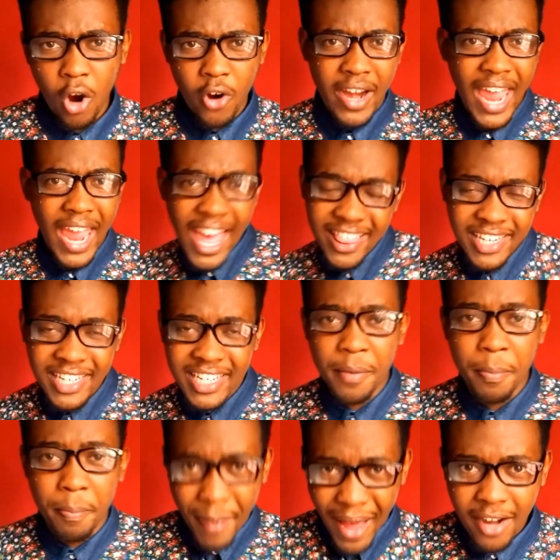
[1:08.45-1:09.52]
or
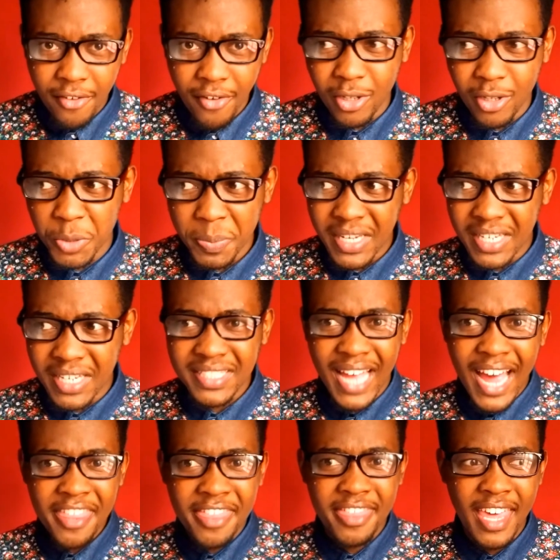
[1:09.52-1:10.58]
ethnic backgrounds because
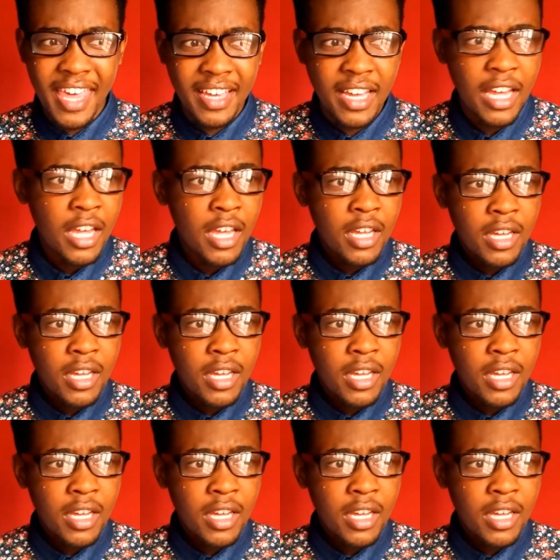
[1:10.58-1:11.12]
I think